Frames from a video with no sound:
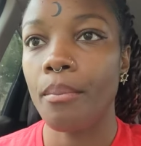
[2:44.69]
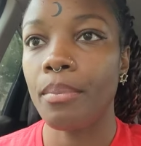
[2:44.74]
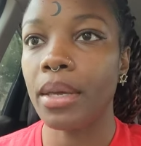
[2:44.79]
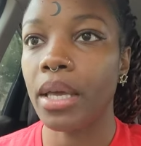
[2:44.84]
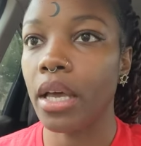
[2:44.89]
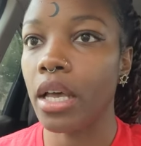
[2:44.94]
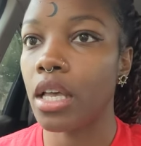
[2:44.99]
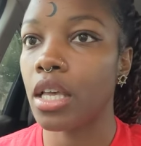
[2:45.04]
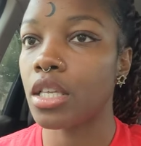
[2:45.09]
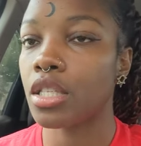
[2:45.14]

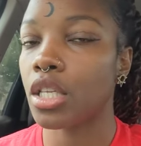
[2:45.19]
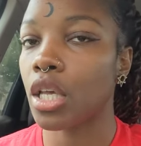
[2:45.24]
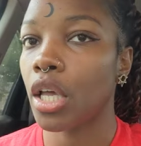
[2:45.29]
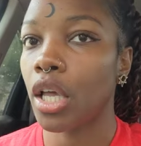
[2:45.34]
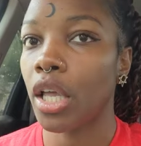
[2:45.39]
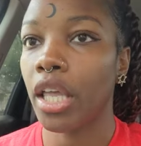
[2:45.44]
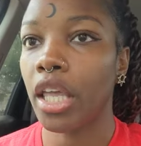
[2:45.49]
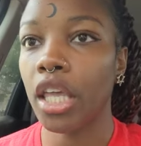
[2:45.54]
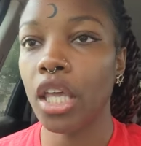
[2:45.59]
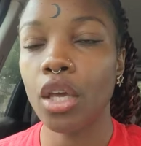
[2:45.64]
because
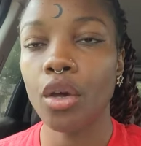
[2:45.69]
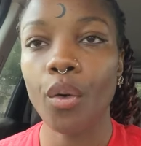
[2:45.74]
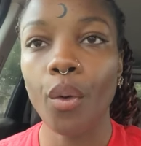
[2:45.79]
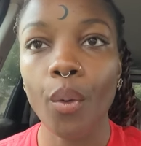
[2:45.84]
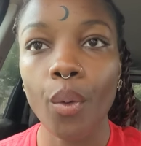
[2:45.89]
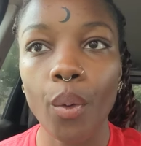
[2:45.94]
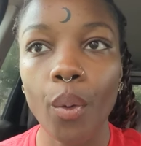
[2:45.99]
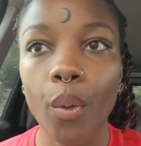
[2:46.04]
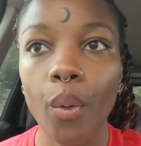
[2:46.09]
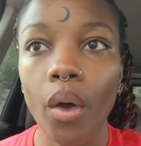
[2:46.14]
he
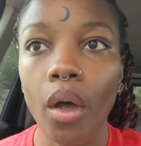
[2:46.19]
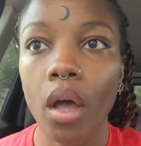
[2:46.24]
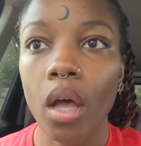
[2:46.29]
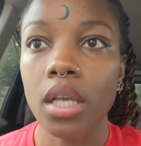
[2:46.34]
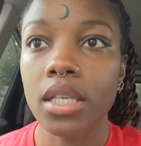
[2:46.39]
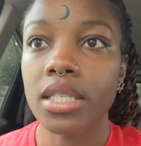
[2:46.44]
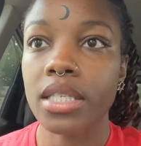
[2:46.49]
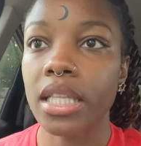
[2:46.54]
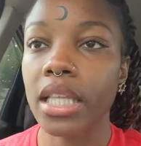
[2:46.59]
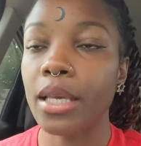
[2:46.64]
who
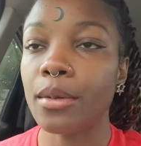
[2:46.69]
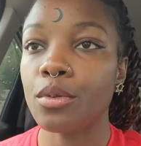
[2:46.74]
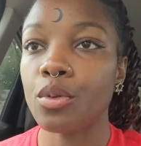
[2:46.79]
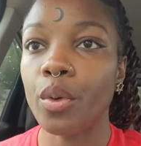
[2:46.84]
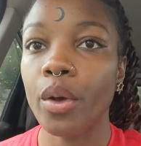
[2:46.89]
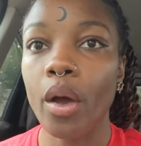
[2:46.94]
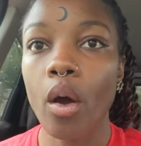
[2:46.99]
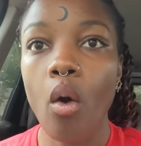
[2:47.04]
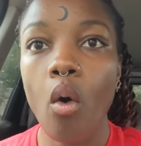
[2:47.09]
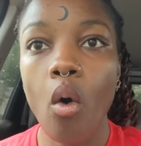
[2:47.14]
sleeps
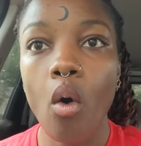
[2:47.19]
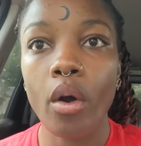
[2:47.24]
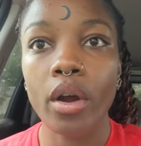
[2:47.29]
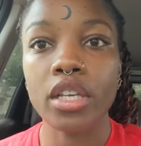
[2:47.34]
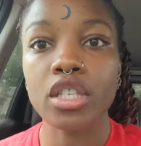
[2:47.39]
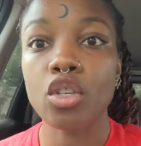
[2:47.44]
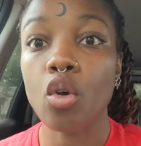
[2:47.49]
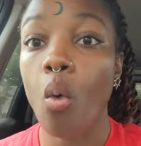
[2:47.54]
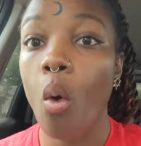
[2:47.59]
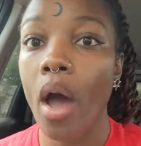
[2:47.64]
with
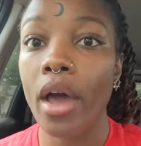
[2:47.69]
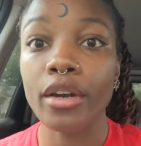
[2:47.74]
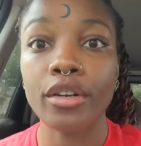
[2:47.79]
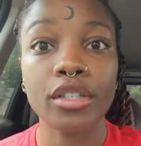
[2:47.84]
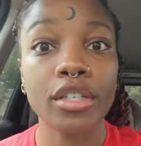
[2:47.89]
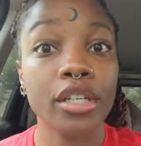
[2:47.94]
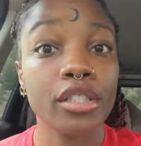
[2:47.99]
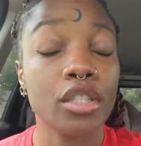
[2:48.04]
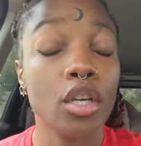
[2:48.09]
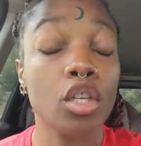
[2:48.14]
whores
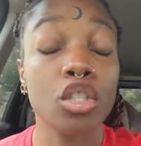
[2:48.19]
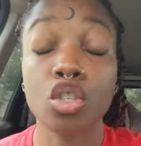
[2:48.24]
squander,